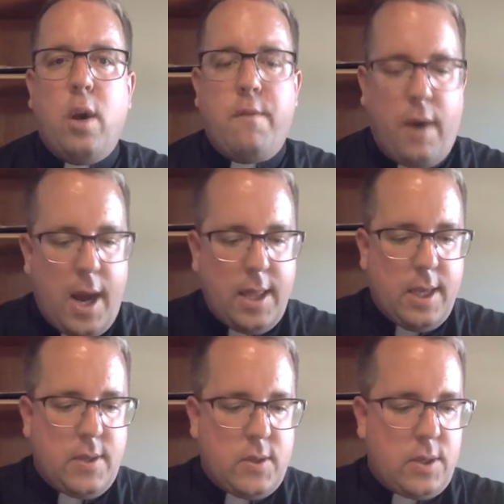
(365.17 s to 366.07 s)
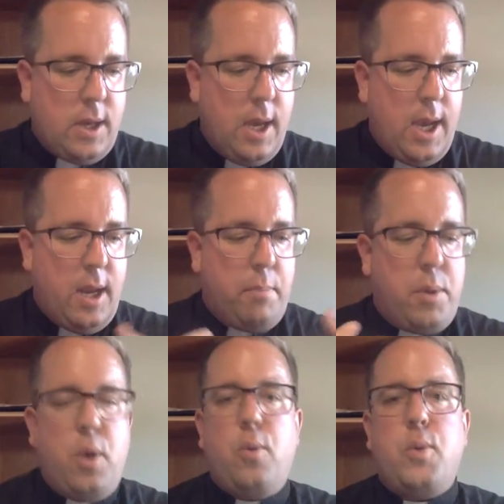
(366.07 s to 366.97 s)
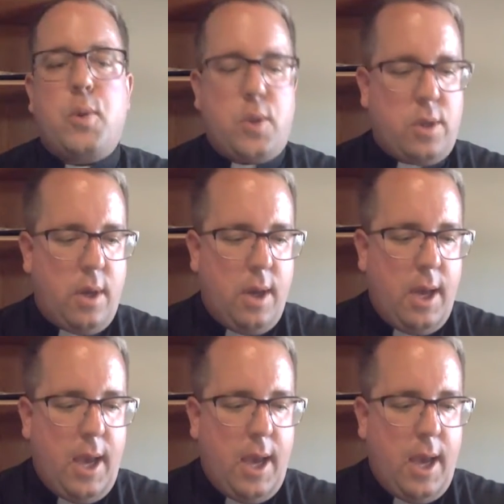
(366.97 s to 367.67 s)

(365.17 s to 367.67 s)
and violence and abuse